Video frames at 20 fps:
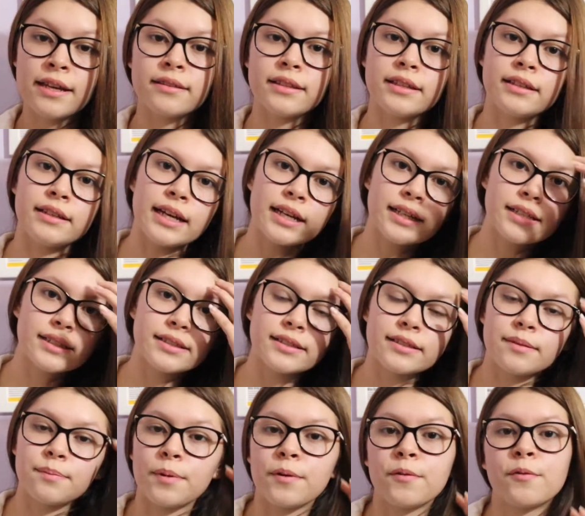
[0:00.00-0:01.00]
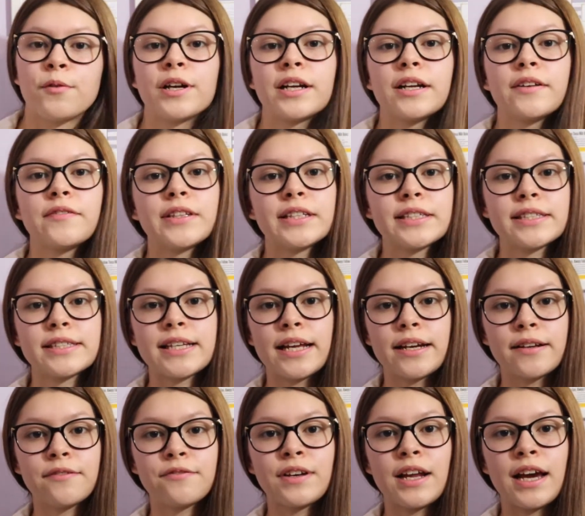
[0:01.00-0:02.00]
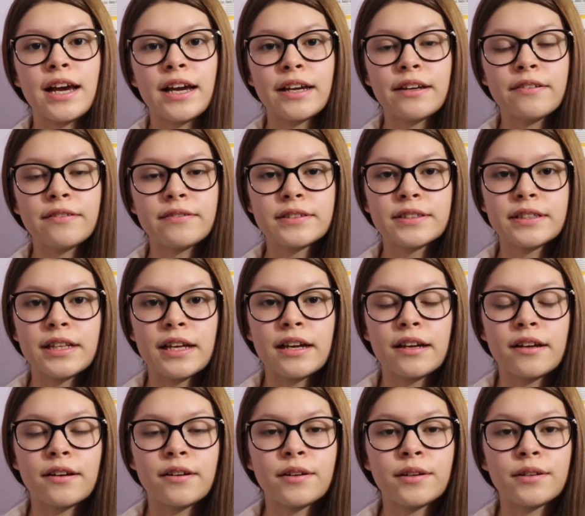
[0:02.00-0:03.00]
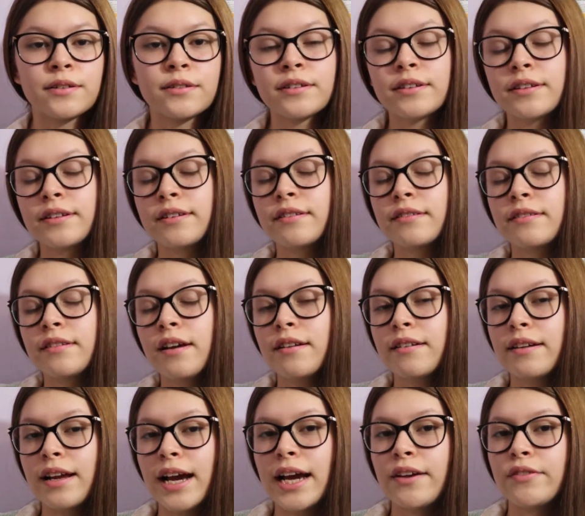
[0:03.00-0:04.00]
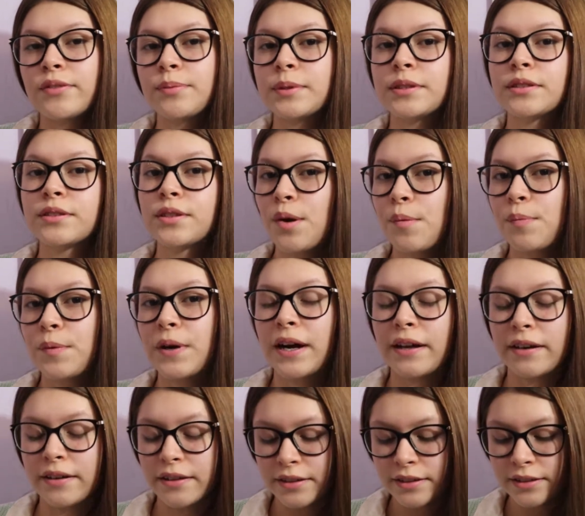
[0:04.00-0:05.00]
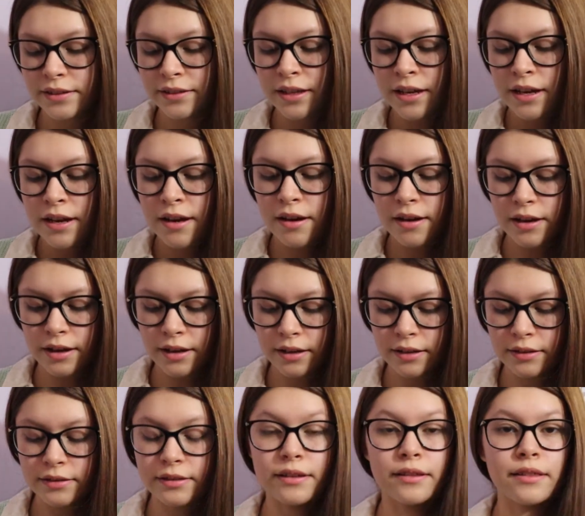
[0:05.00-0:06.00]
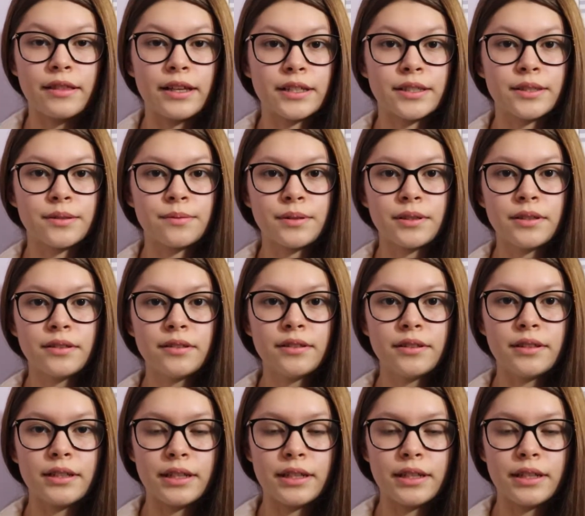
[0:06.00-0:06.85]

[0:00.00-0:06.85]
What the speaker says: The next one of the set of knives that are not knives but soap cutters is this one.